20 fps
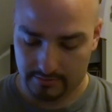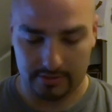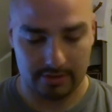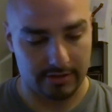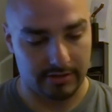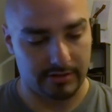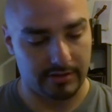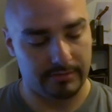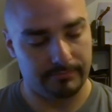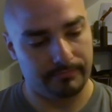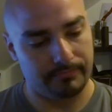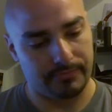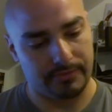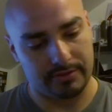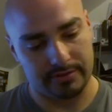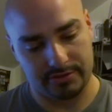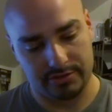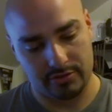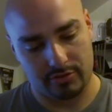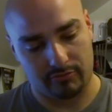There
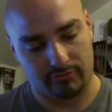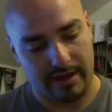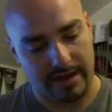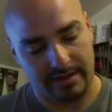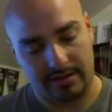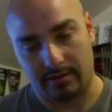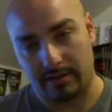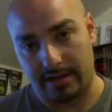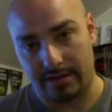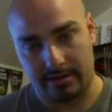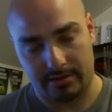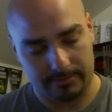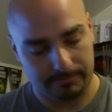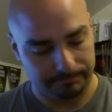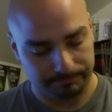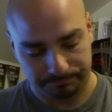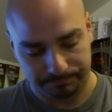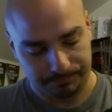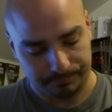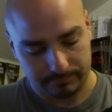is no regulator,